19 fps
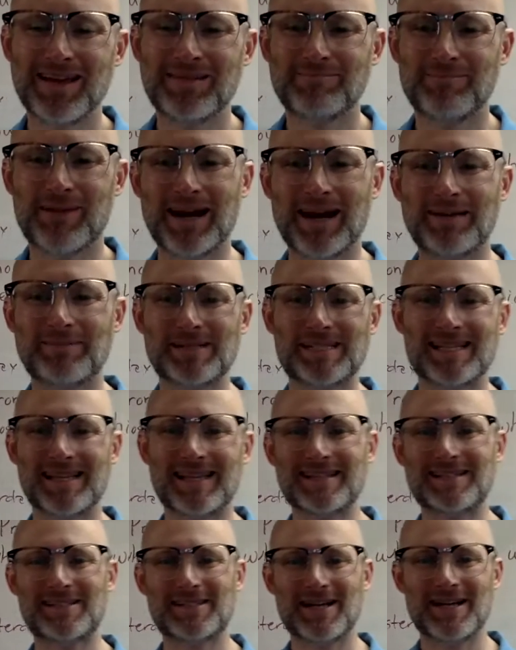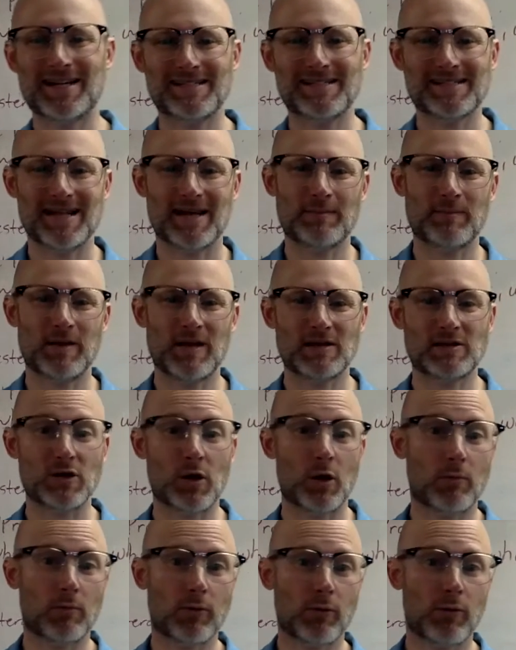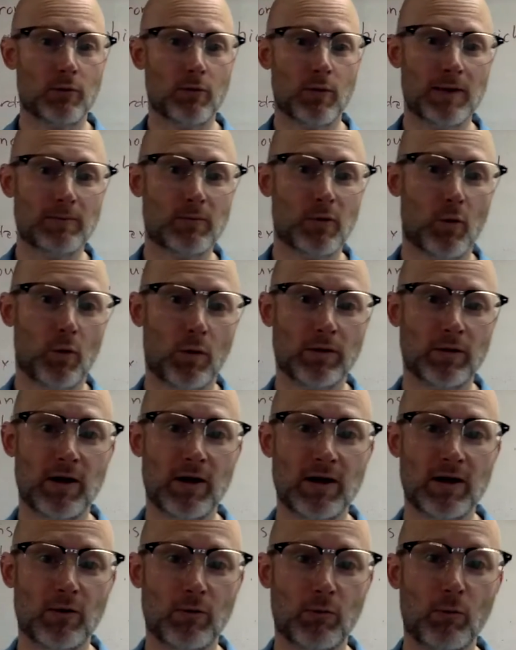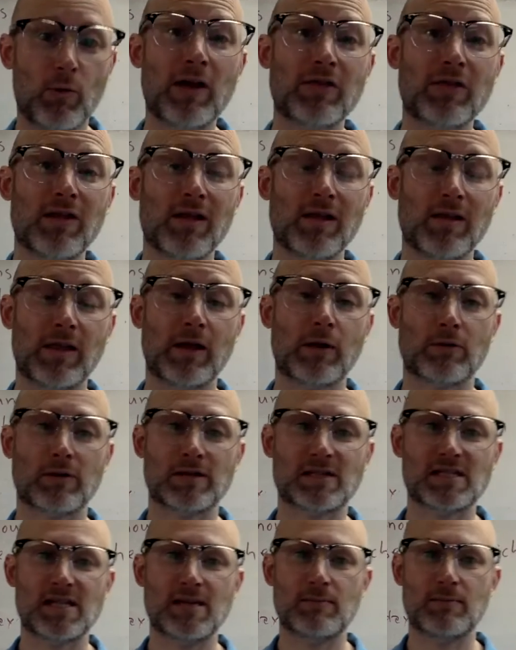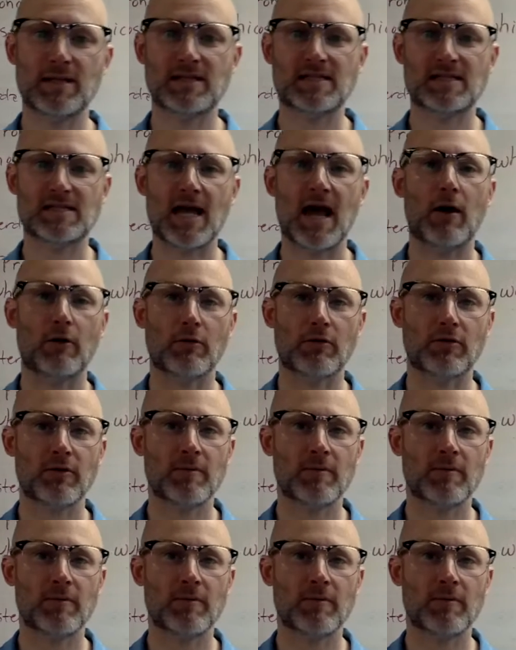My name is Lee Chase. I'm the Adult Program Coordinator with Literacy Mid-South,